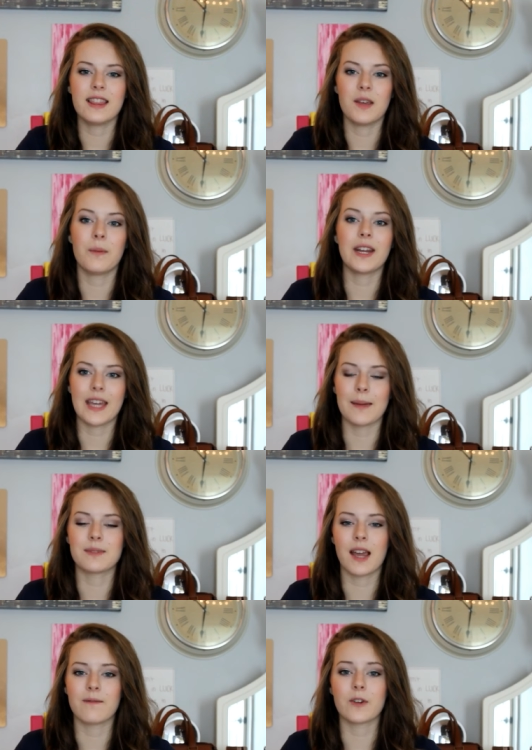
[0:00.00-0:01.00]
and then when it came
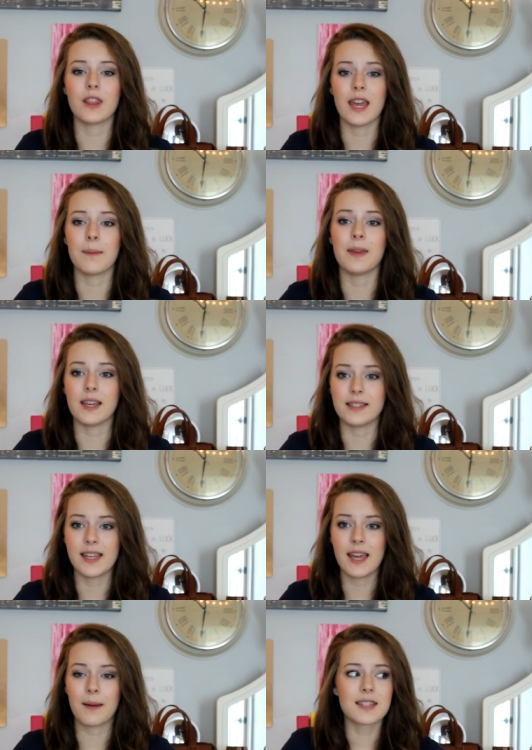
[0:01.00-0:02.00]
time for the AP
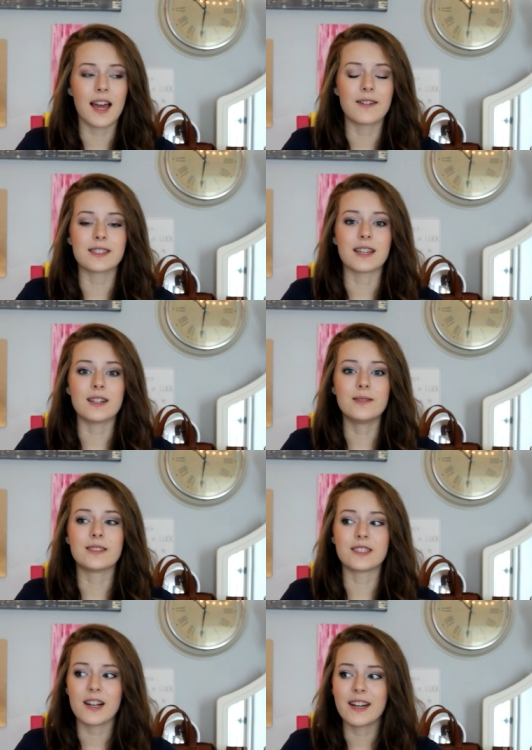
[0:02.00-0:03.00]
exam I was like oh
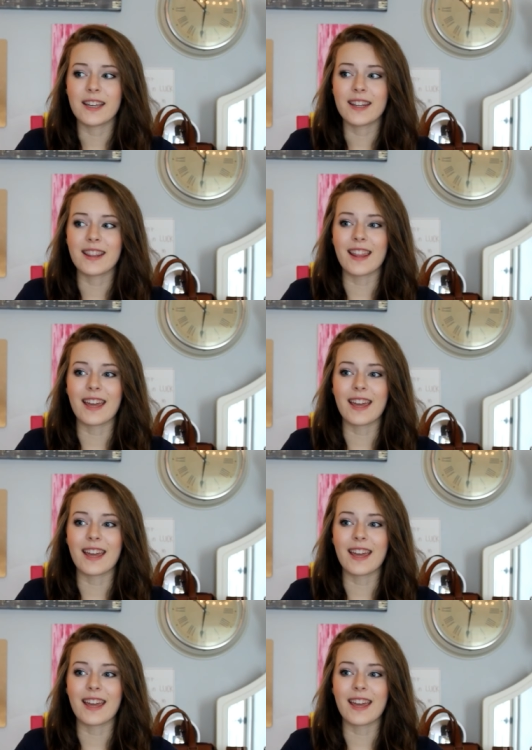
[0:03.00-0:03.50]
darn it